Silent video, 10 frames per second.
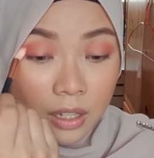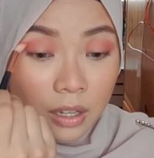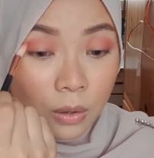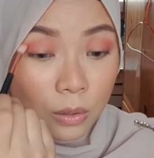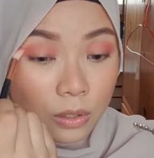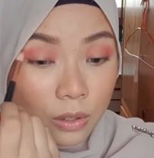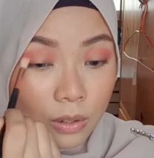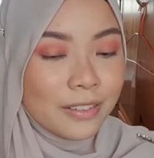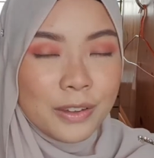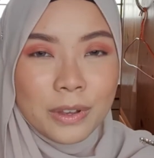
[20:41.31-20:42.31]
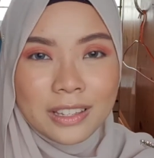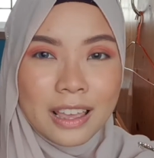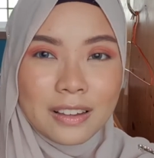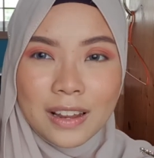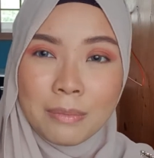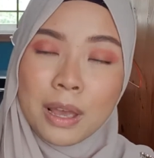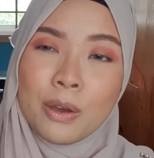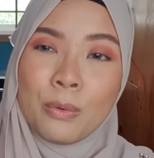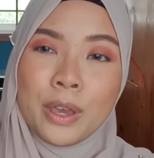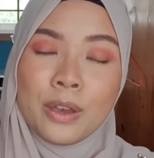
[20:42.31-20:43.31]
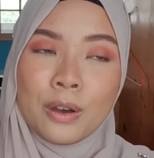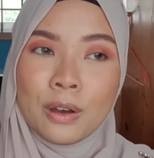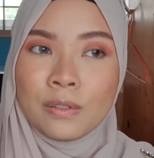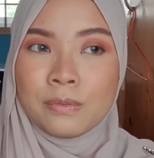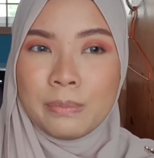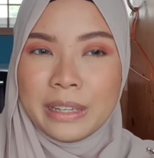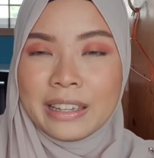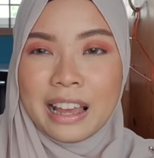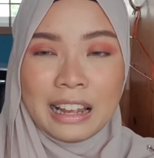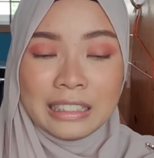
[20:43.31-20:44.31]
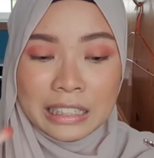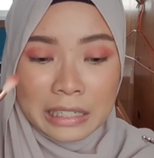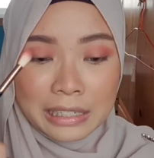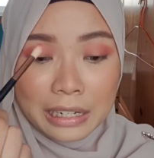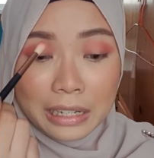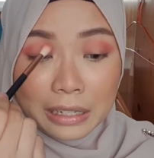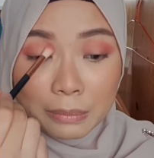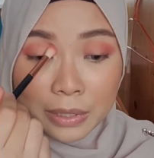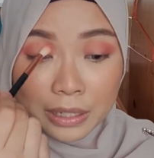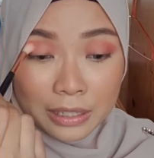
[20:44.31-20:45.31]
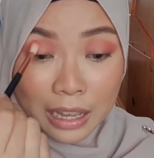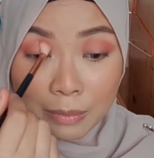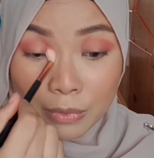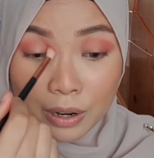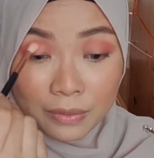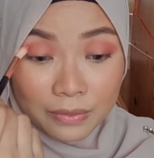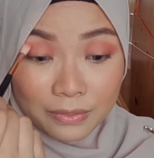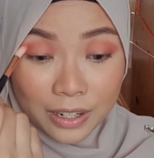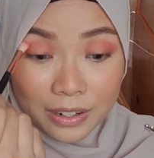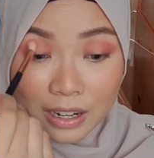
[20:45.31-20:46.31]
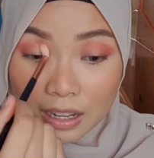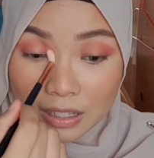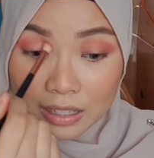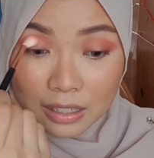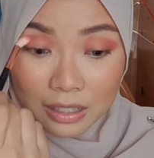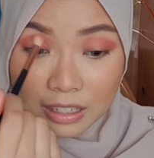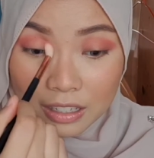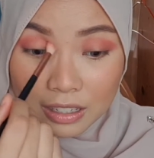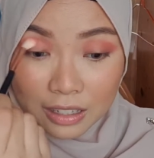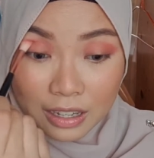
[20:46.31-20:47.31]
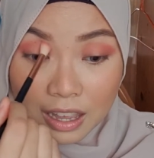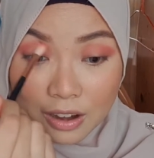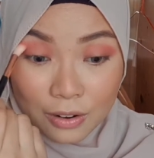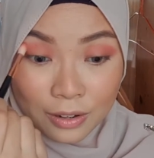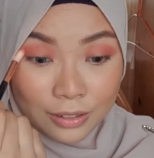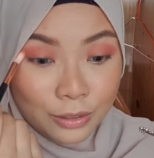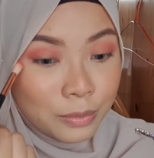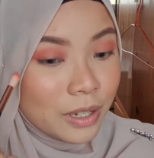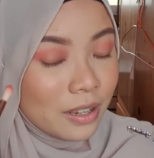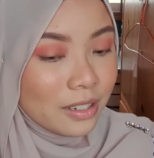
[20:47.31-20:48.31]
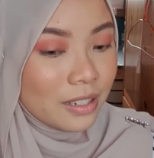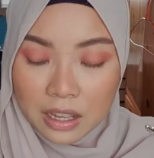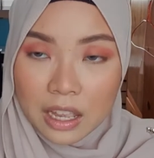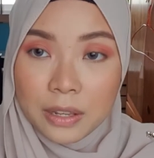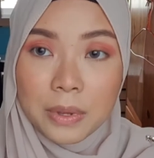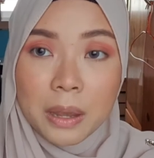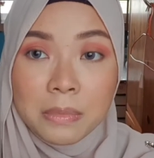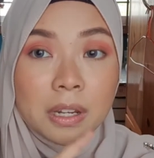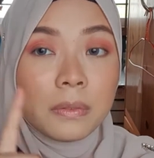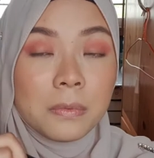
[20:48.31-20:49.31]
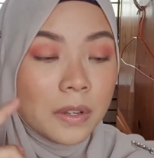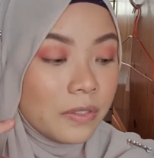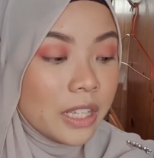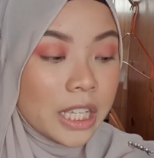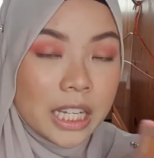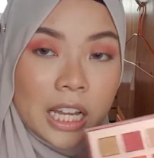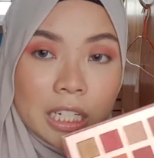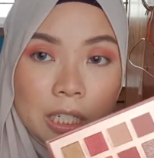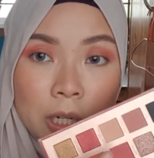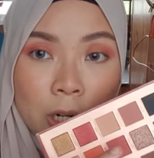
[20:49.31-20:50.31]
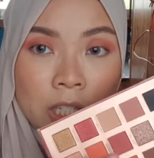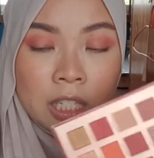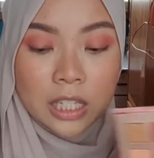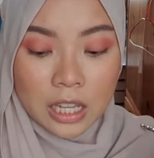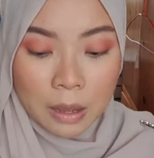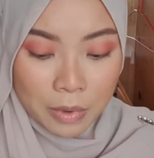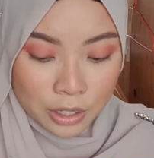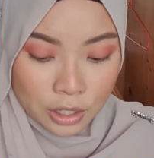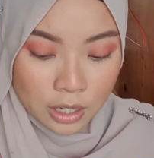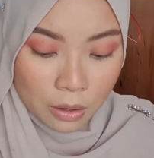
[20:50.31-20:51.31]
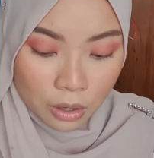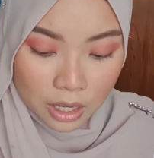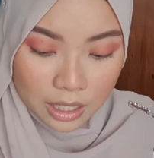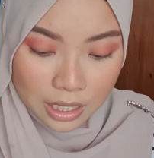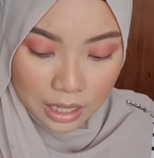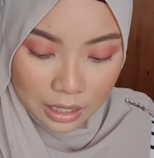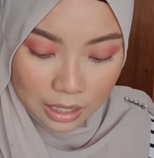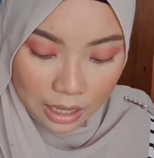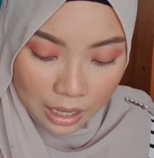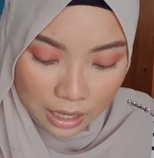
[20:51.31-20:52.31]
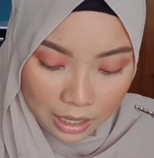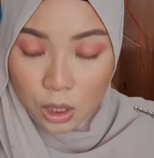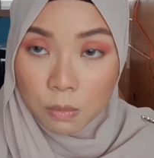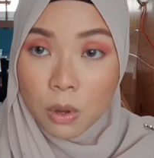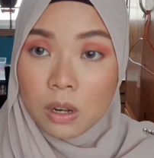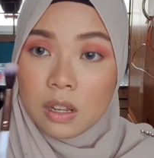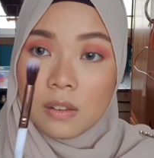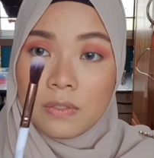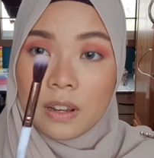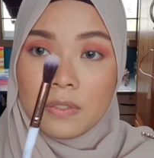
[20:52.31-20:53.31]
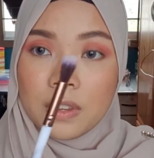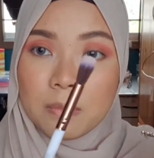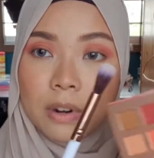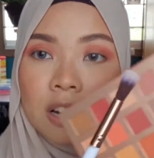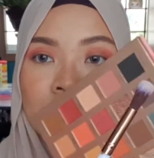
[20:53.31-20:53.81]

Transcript: Also, it was kind of like my way of being artistic, because I'm not very artistic at all, to be honest. Anyway, I'm done with the color Hottie. I'm actually now gonna take a smaller fluffy brush.